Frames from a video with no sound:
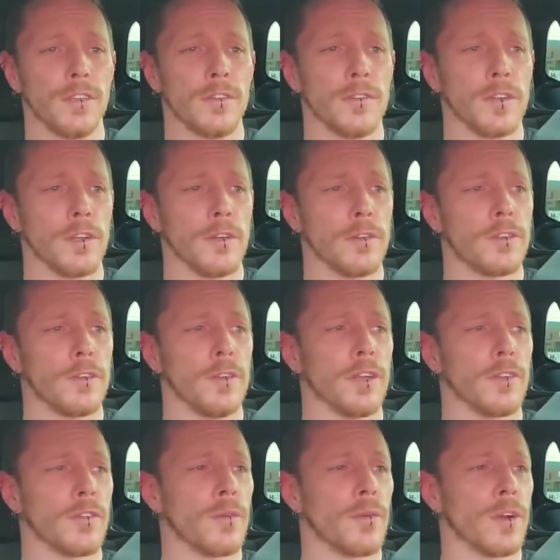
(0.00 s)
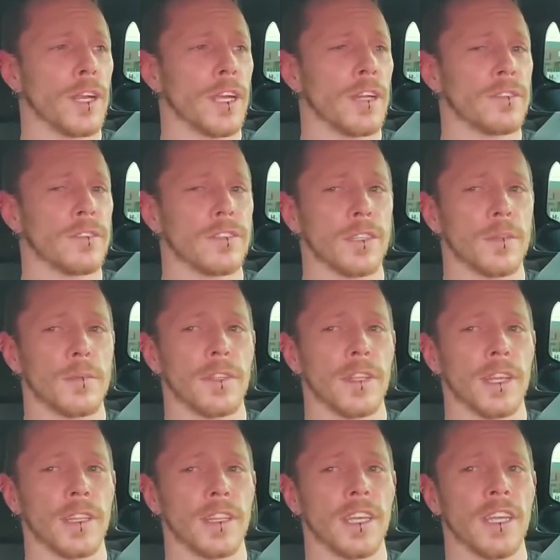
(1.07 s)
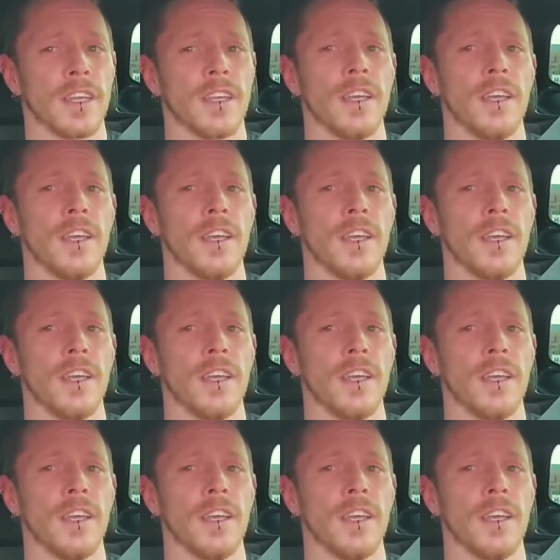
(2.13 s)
if you're doing 2 different workouts or something like that.